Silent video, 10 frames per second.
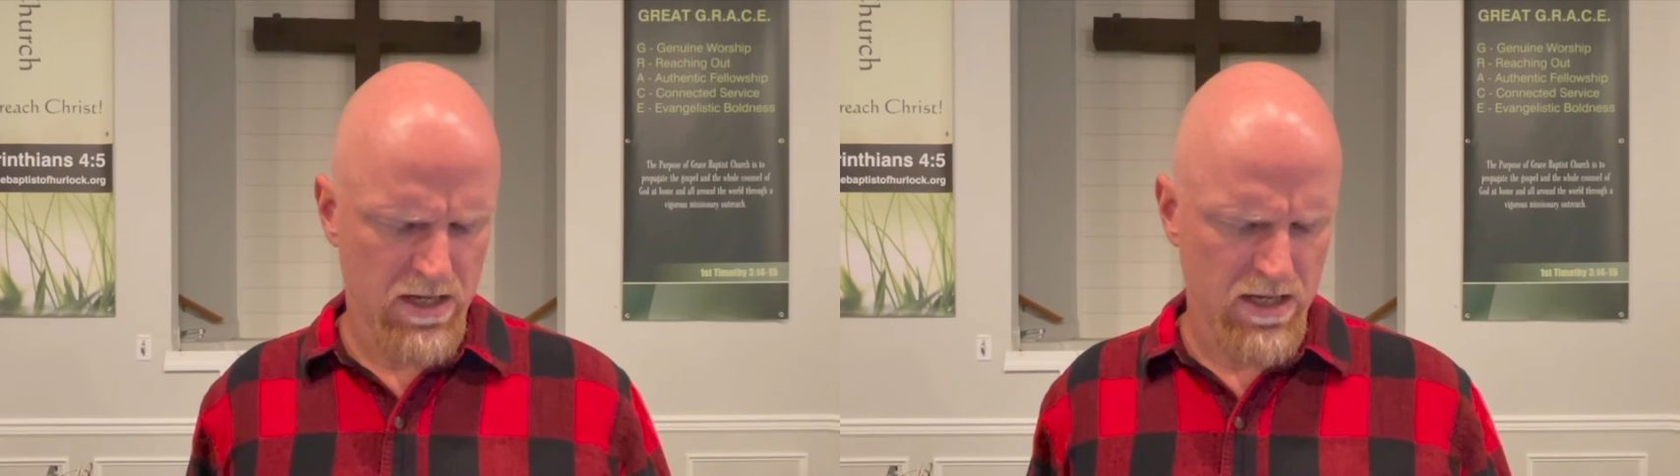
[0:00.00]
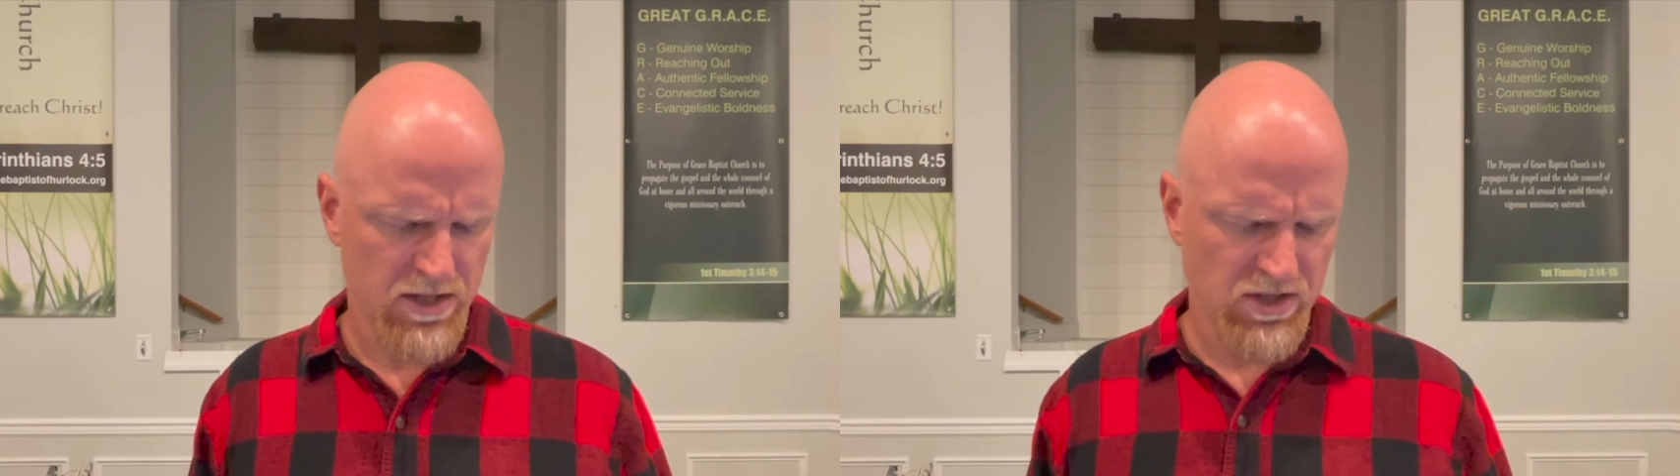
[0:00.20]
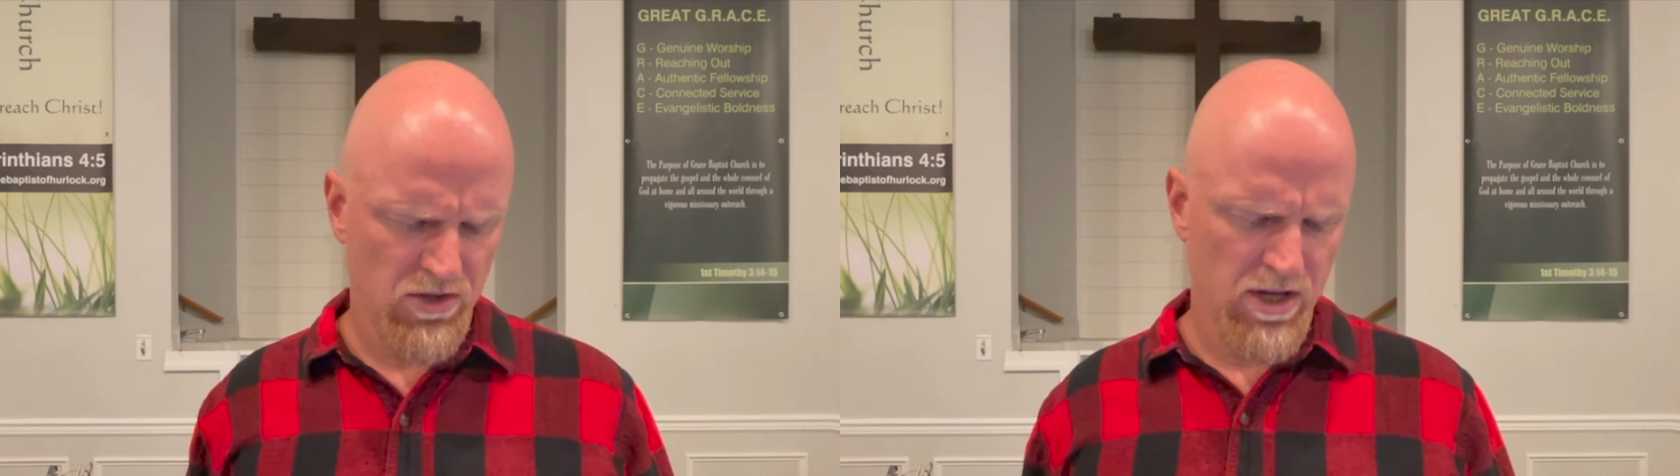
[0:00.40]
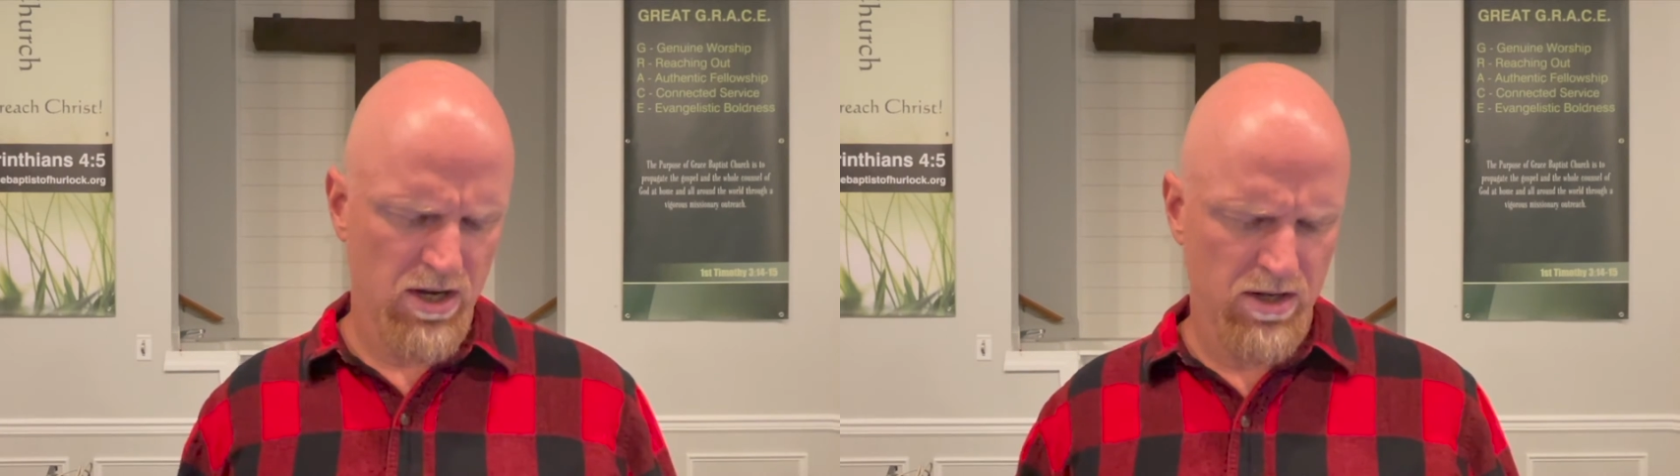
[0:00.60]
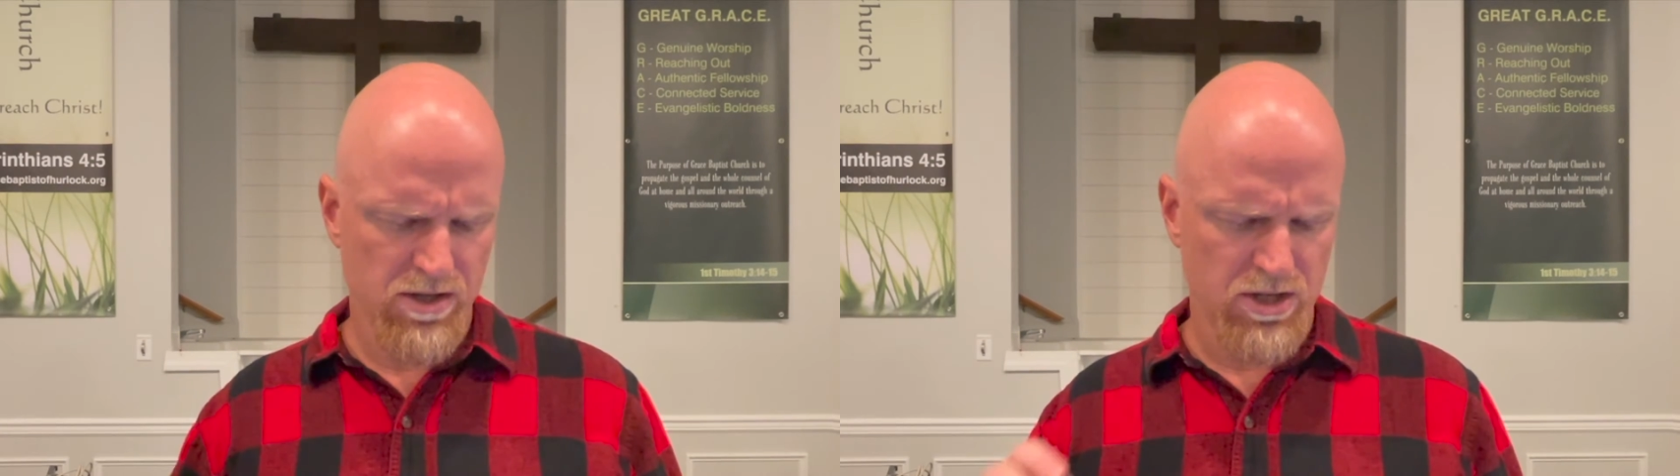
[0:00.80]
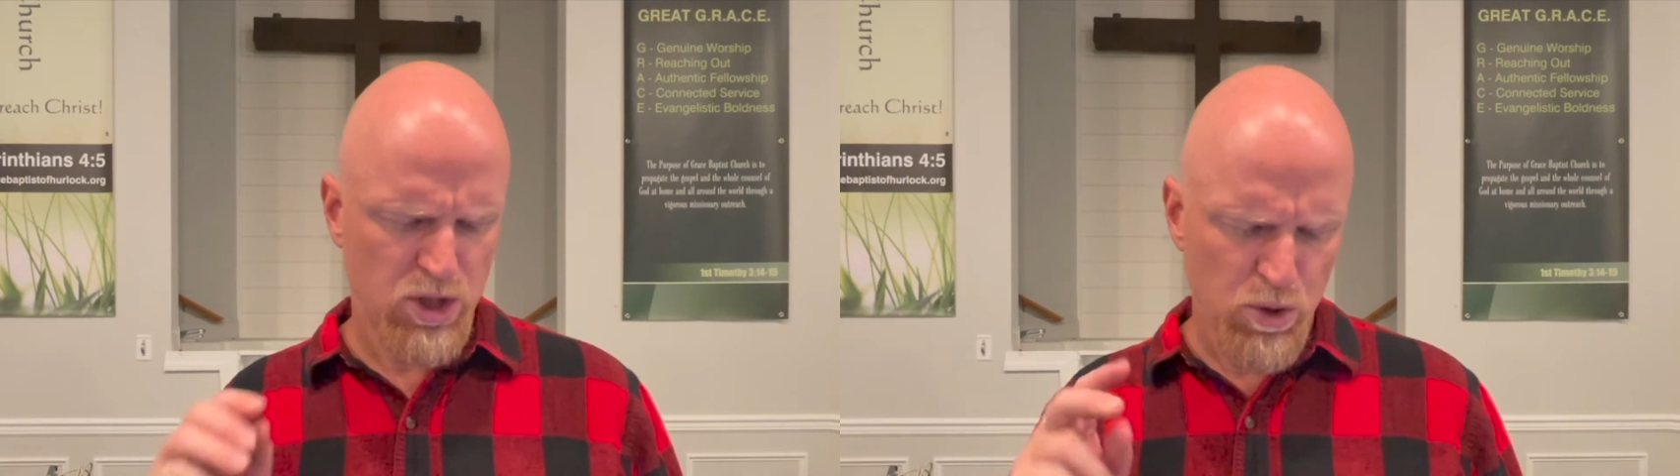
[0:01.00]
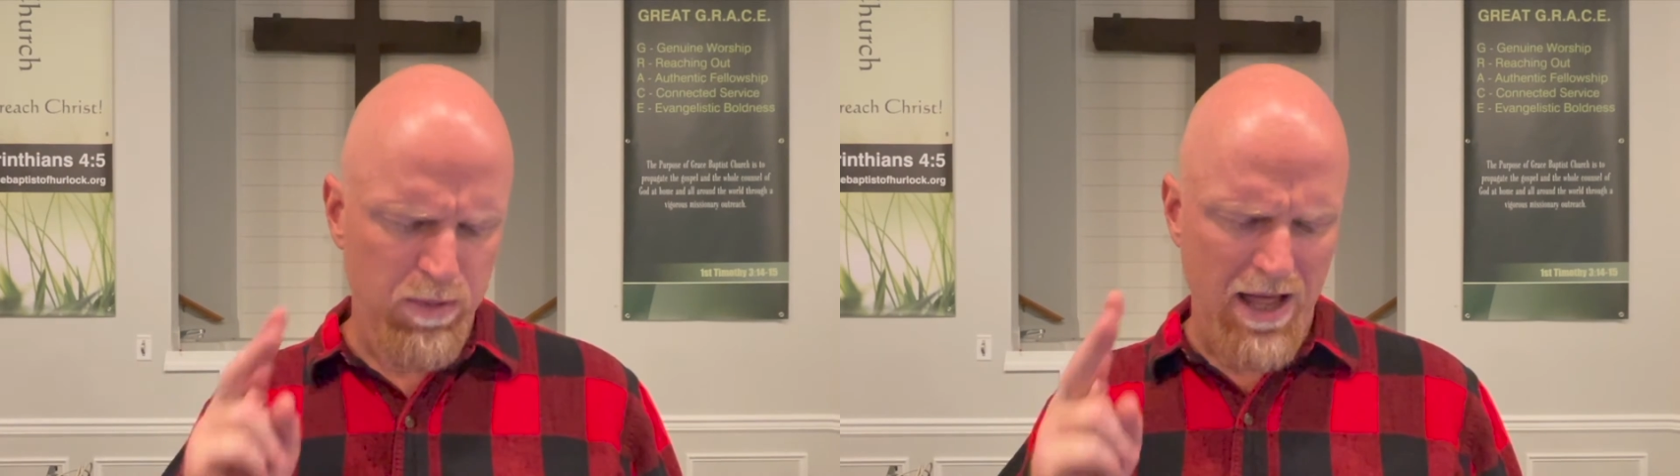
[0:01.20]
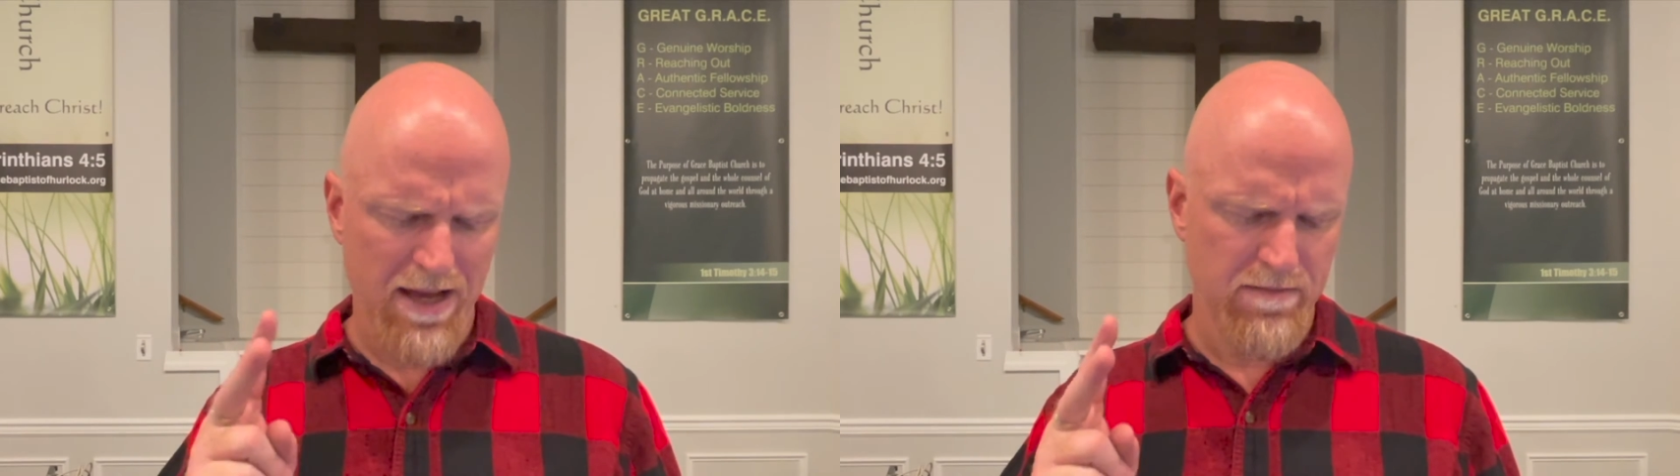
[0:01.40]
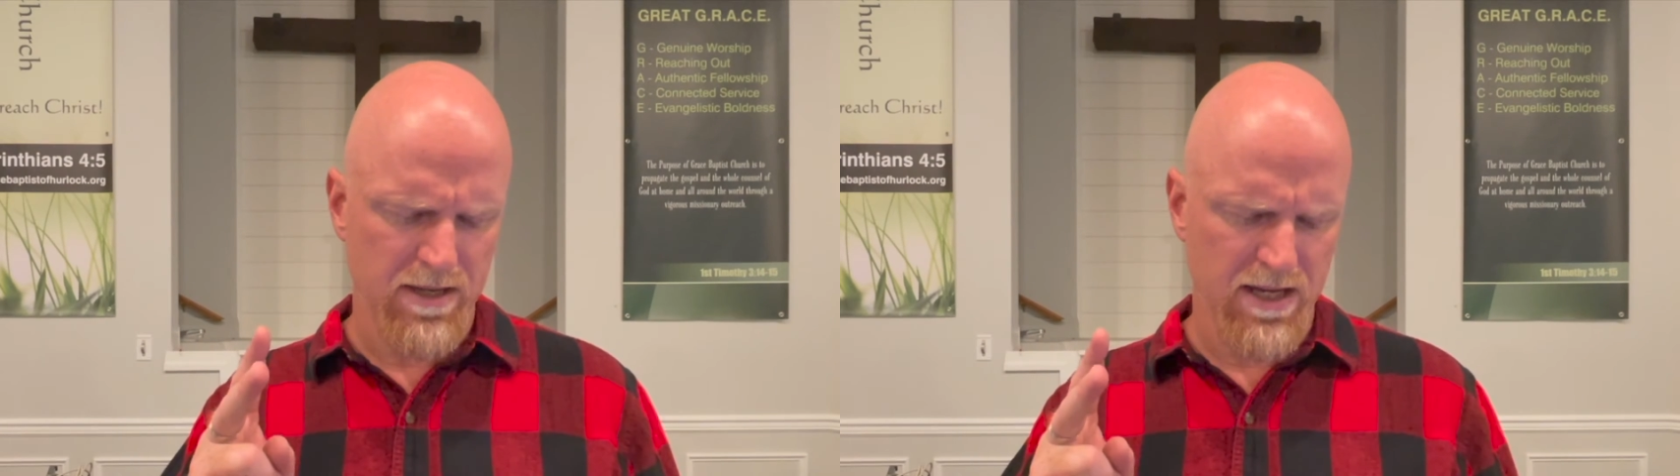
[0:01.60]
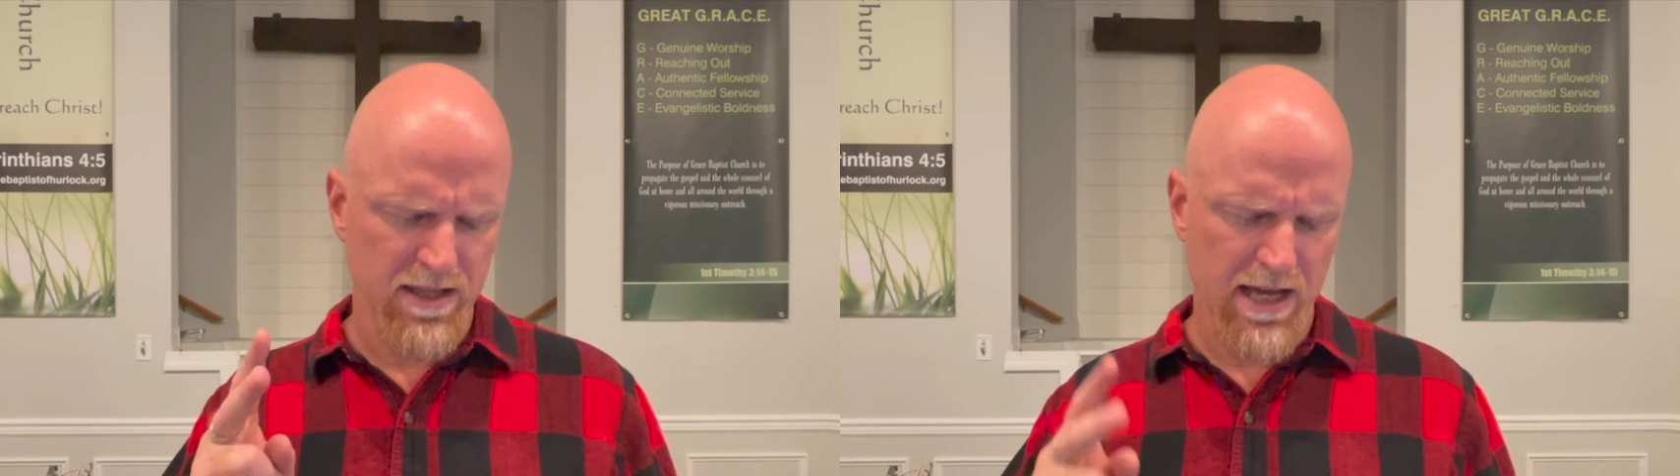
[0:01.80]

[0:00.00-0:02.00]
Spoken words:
So they're 2 blind men.